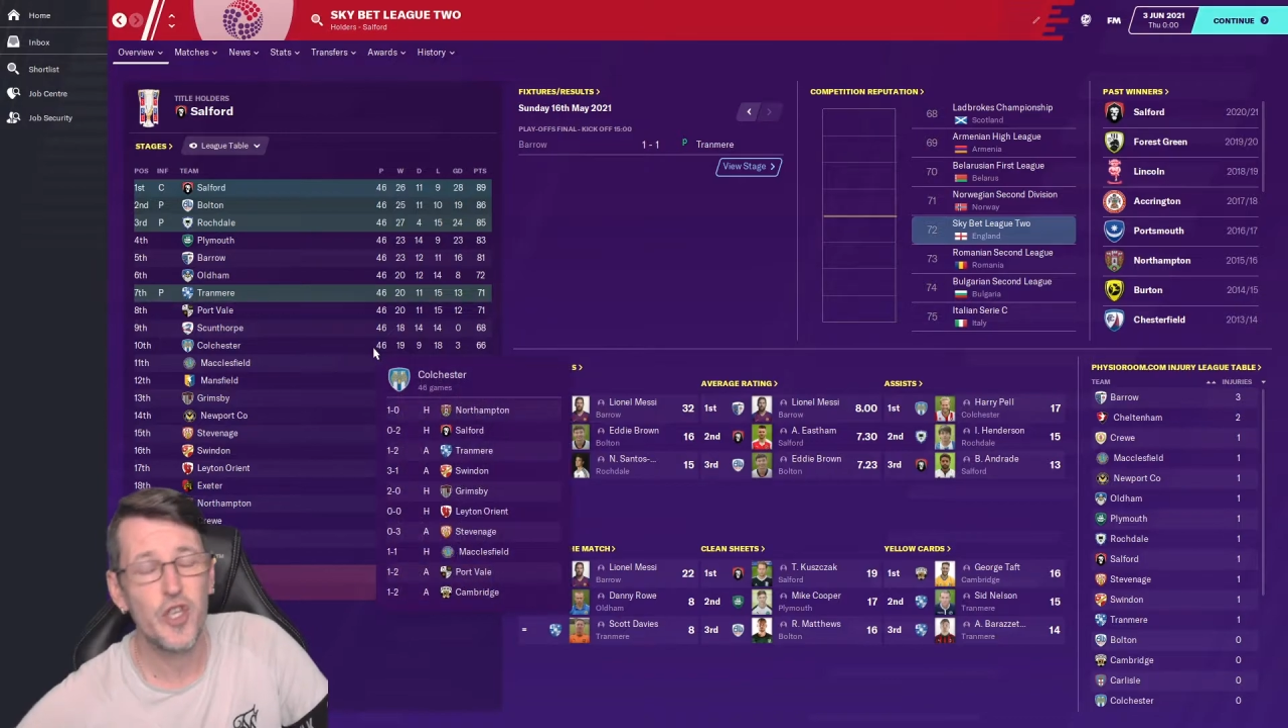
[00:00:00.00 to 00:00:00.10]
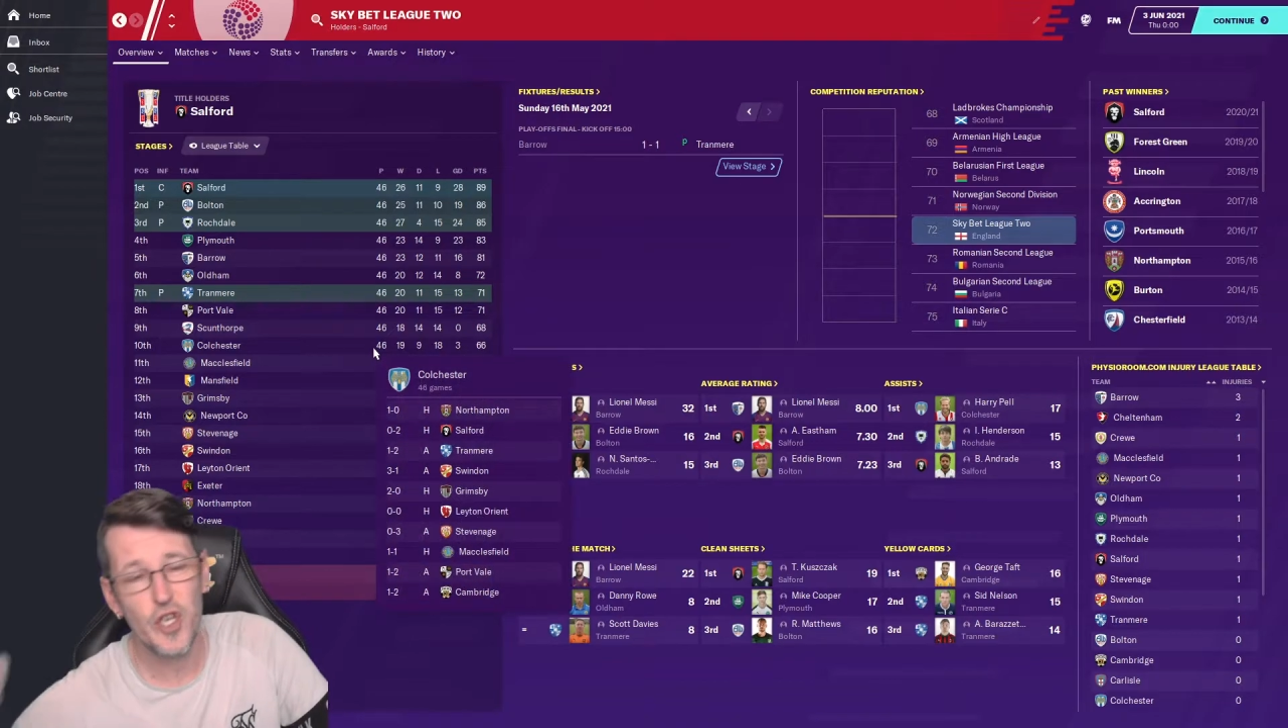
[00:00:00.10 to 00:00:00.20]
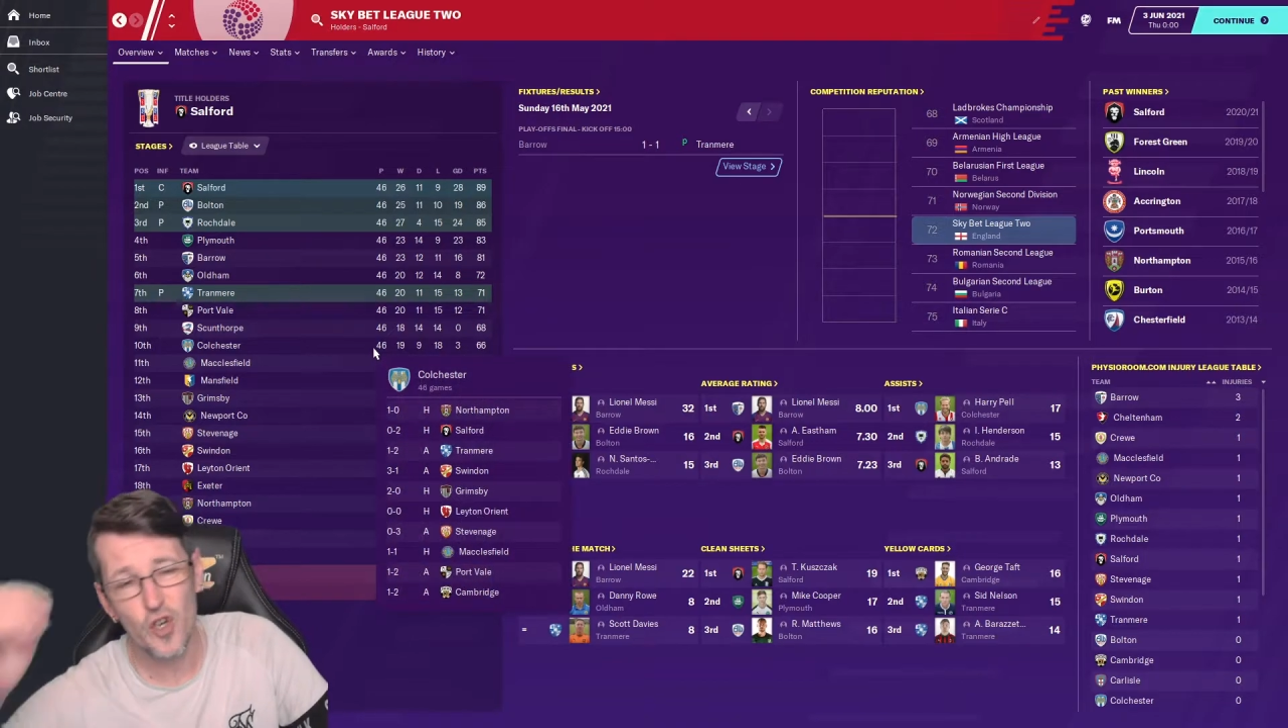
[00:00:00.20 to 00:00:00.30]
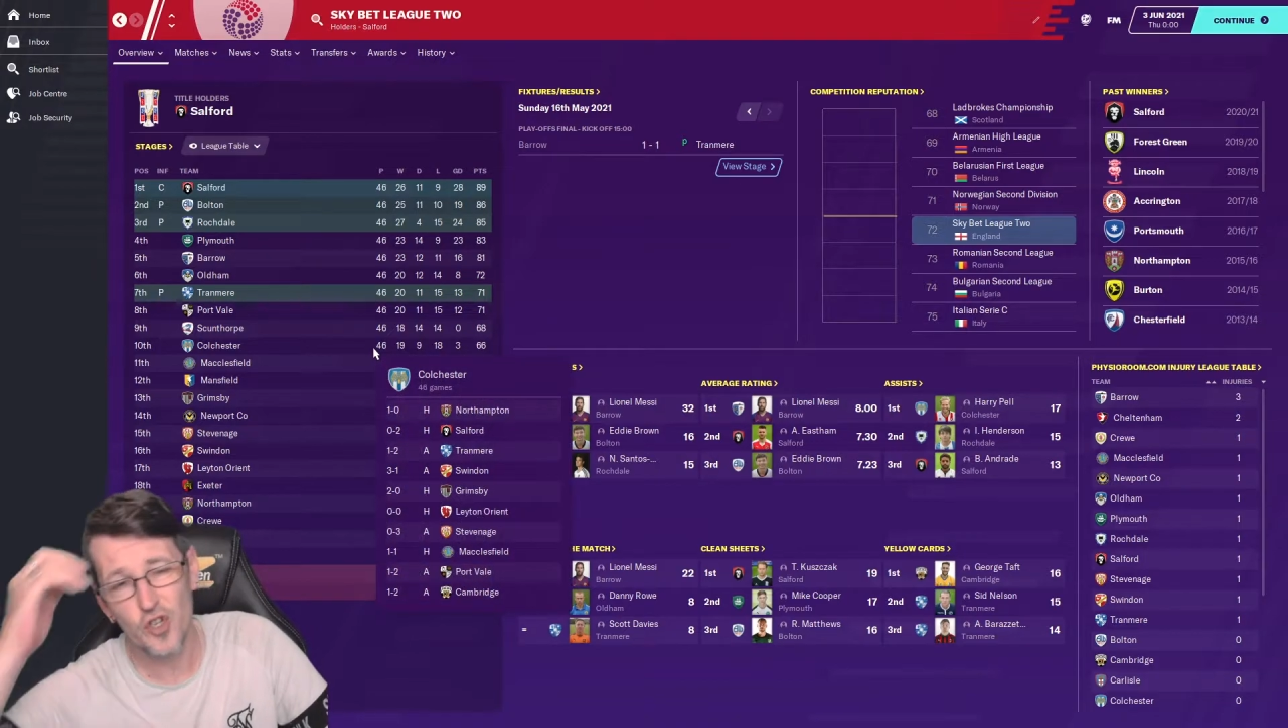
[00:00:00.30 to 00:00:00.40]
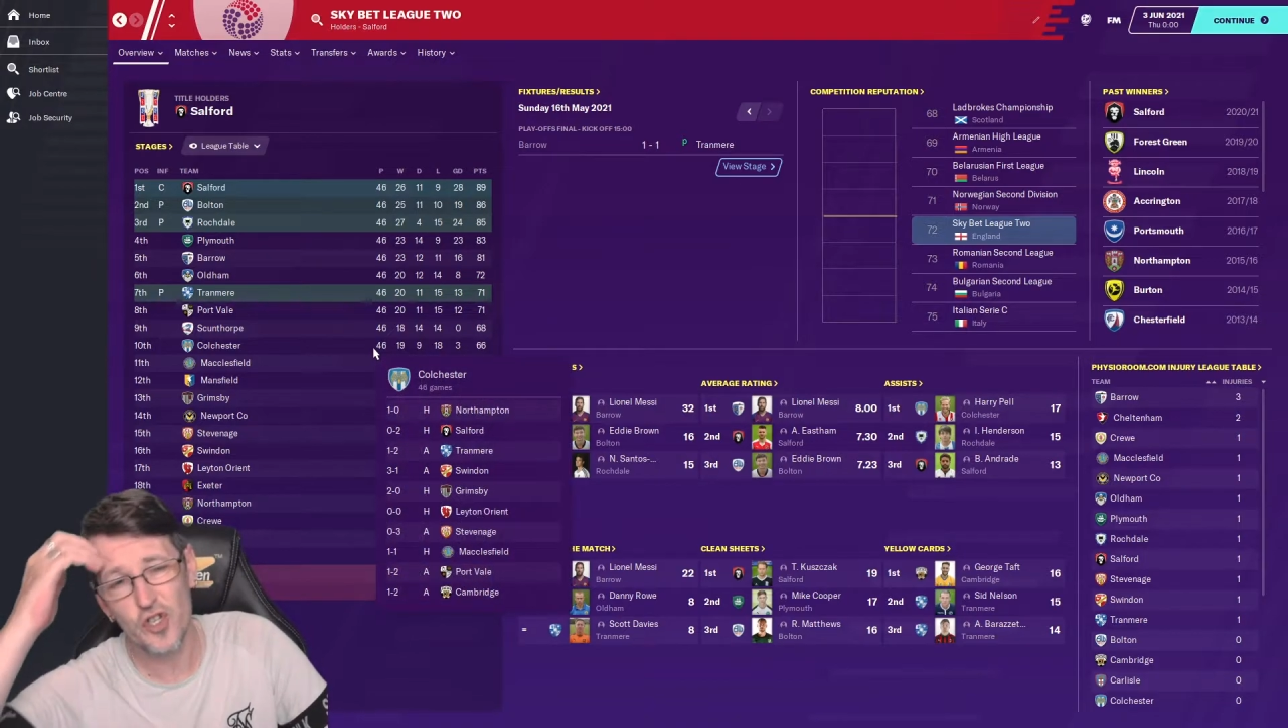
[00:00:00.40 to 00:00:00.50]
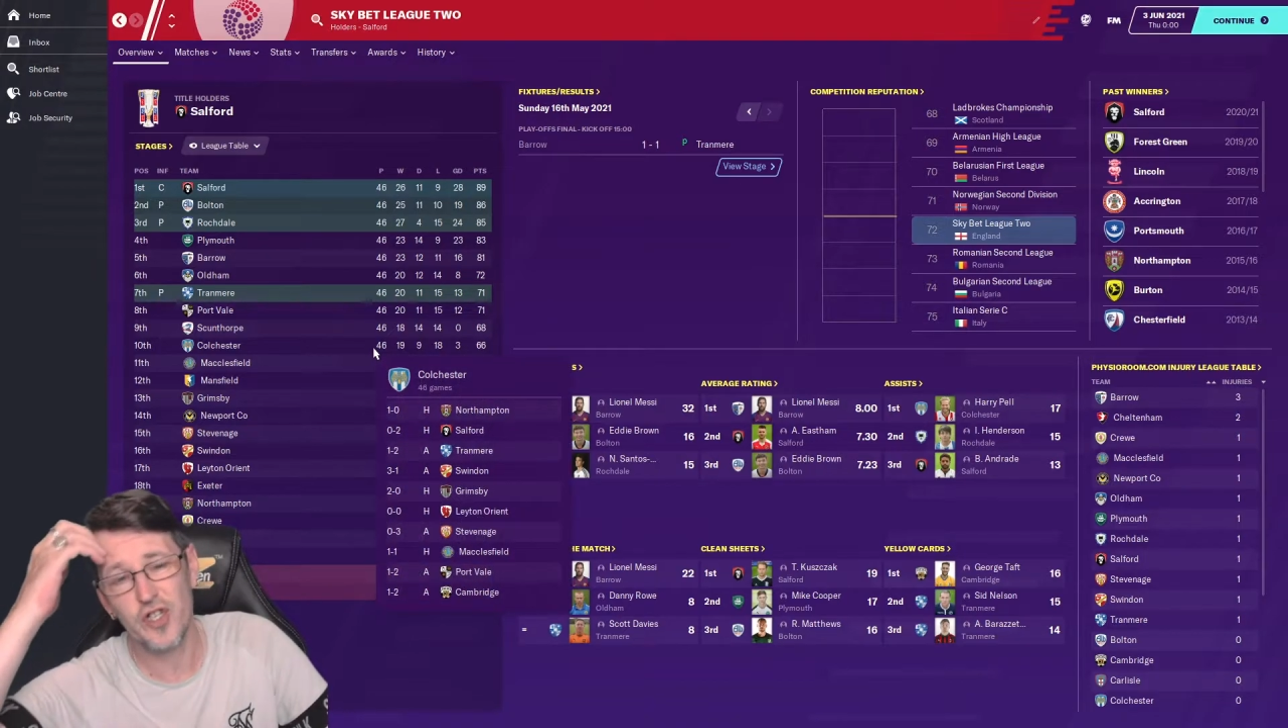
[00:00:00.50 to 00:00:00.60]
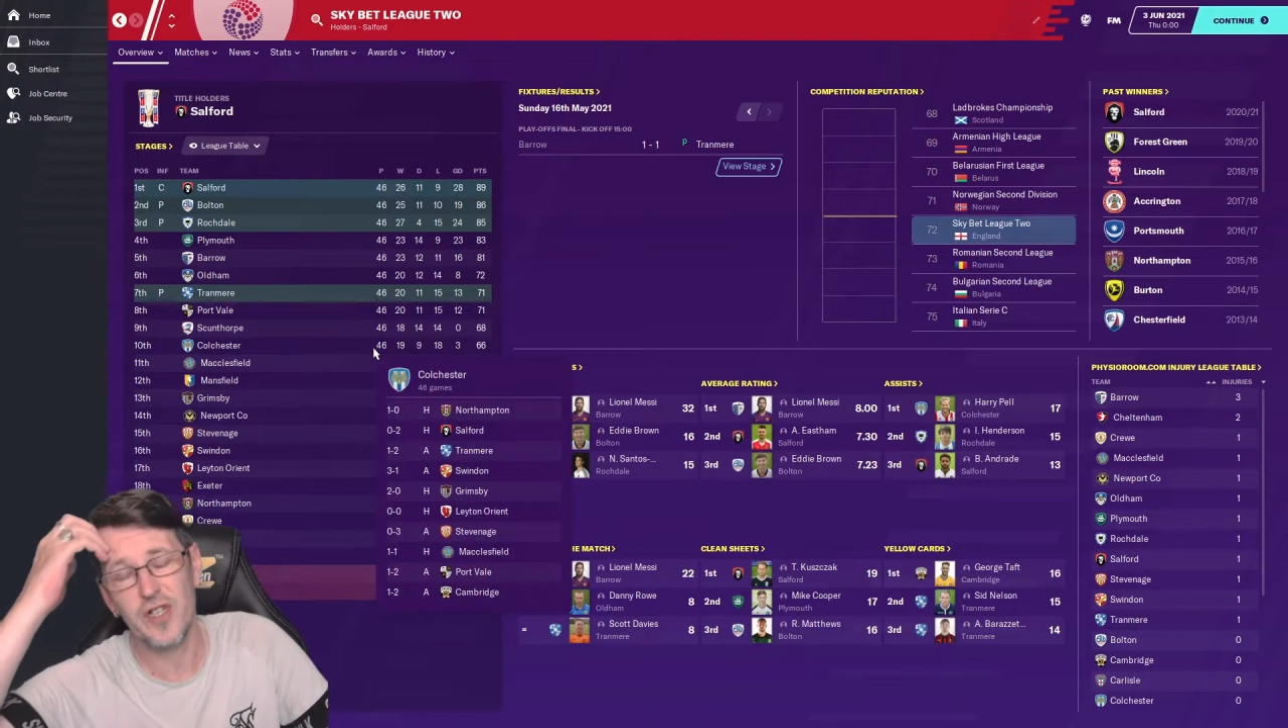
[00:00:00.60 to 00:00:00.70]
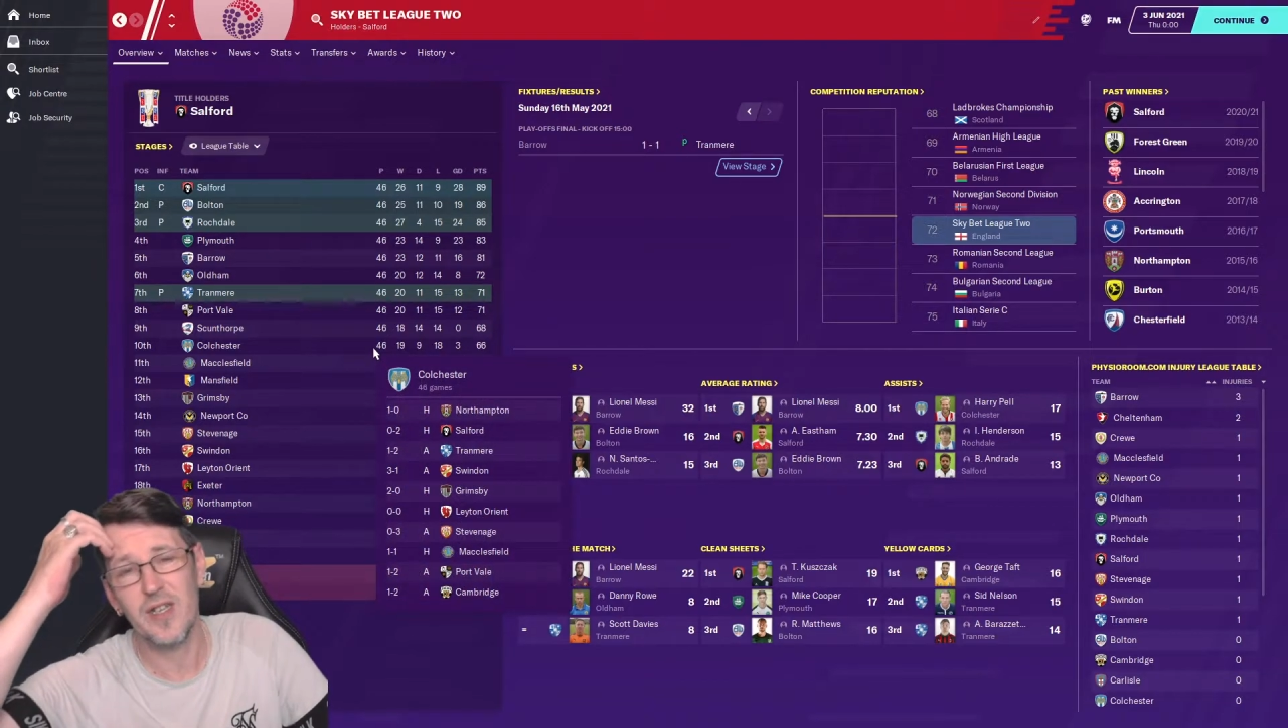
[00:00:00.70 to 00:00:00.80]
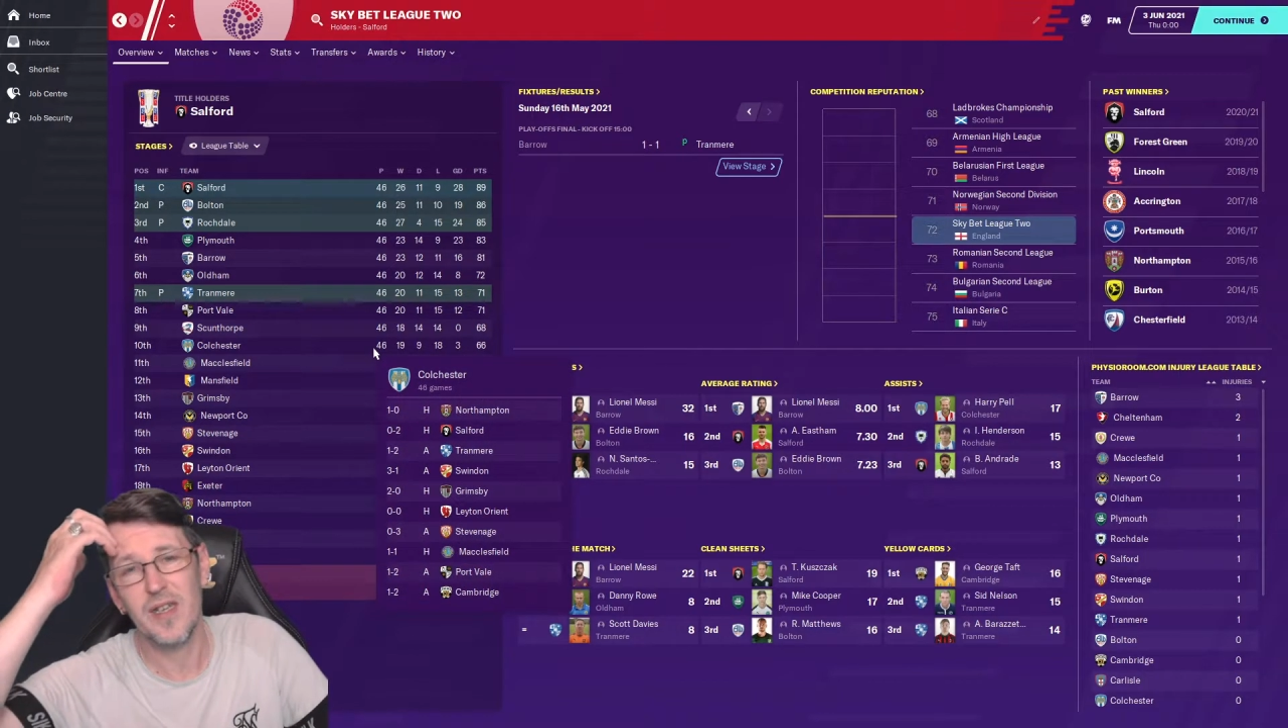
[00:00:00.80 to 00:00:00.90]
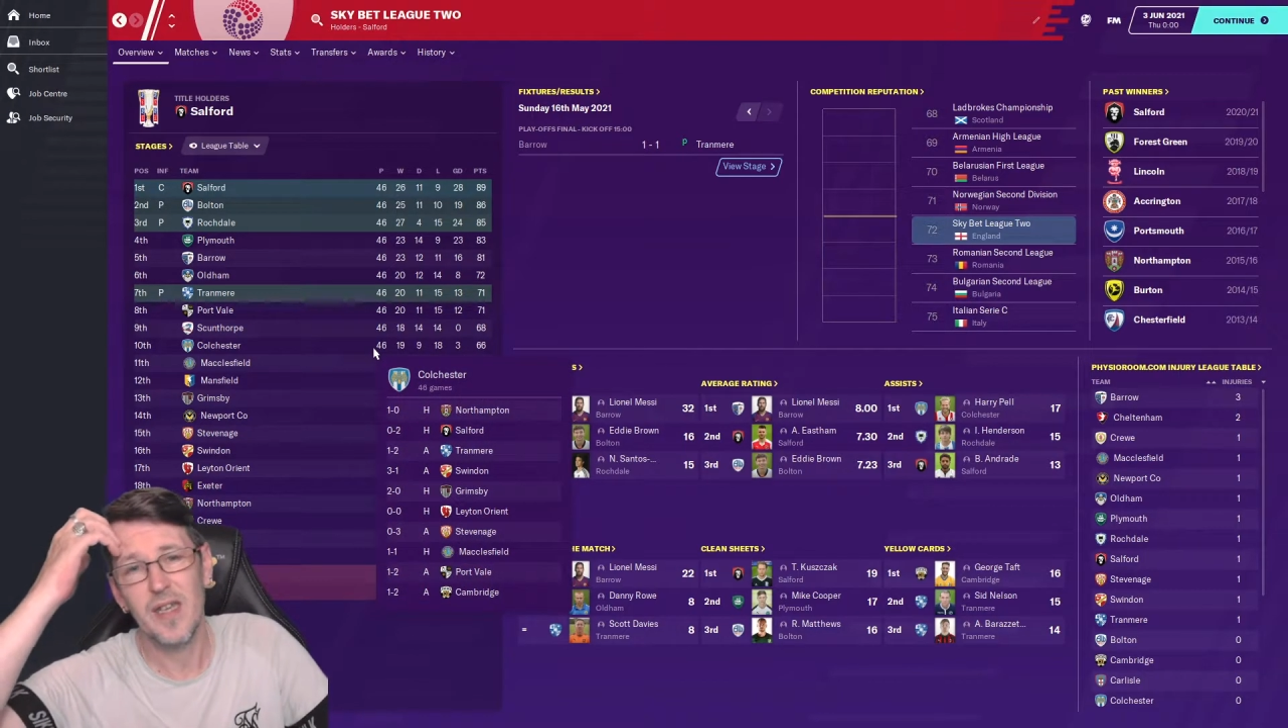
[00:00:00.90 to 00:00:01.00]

just